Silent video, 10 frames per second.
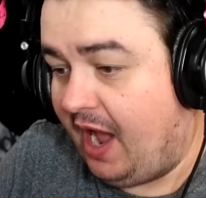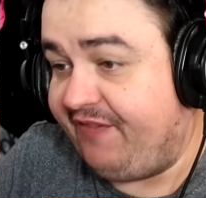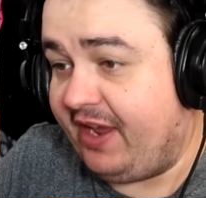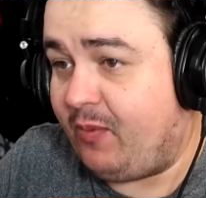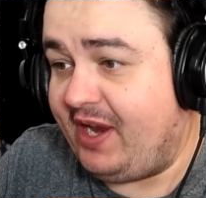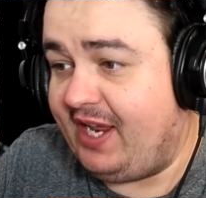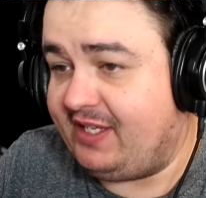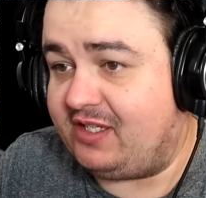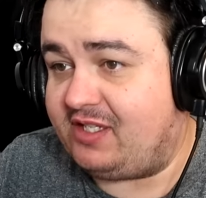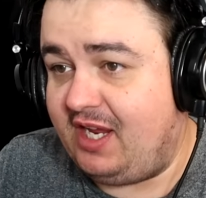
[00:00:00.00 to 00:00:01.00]
I think we
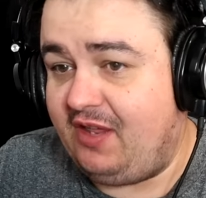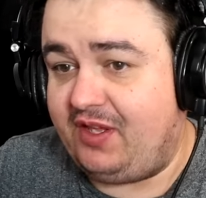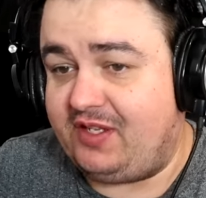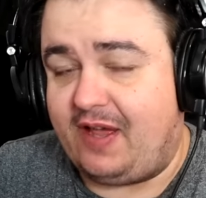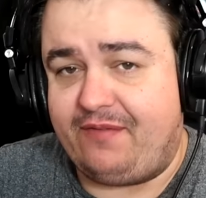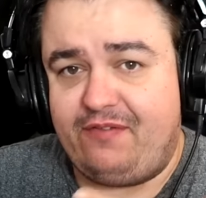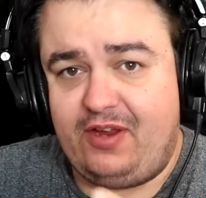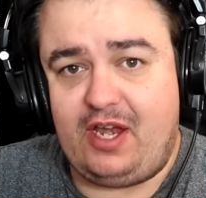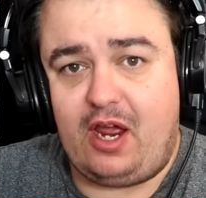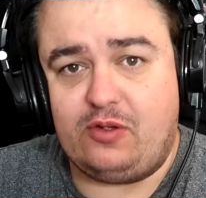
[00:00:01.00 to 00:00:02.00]
need to see these other
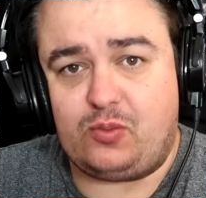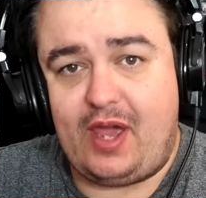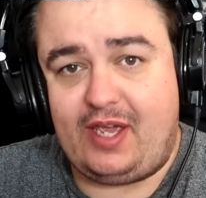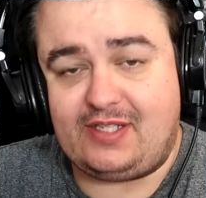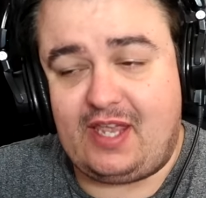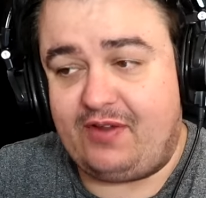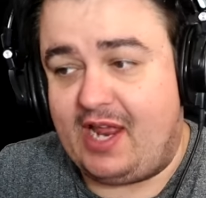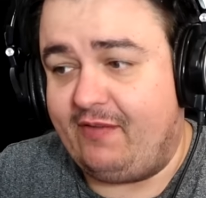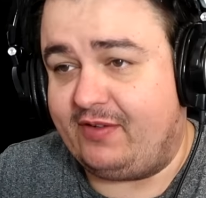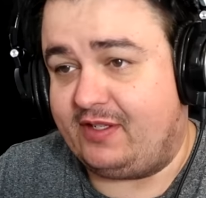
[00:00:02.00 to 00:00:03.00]
videos where he's given
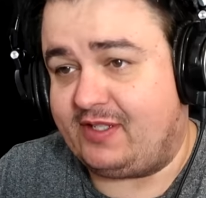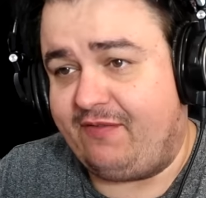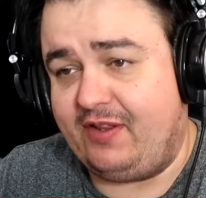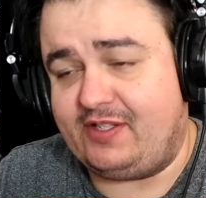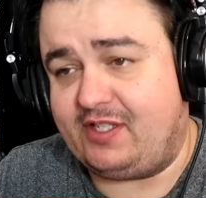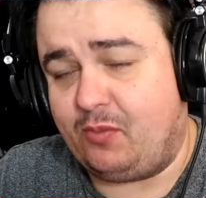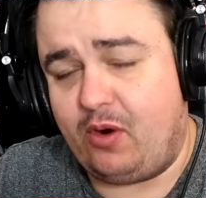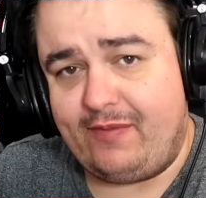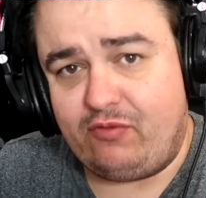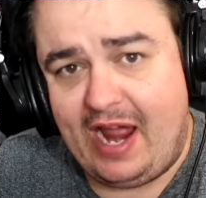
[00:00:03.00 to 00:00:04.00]
evidence. I think this is
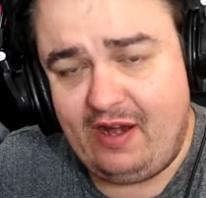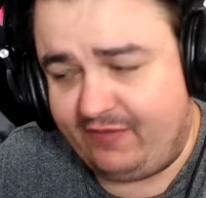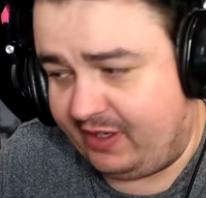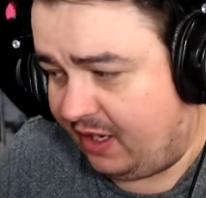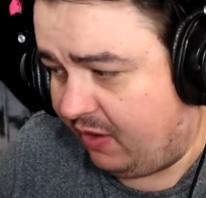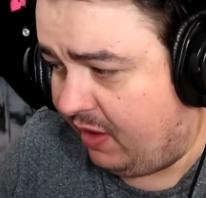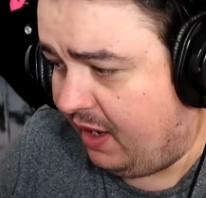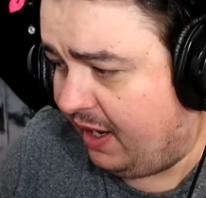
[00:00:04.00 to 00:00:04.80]
more of a rant video.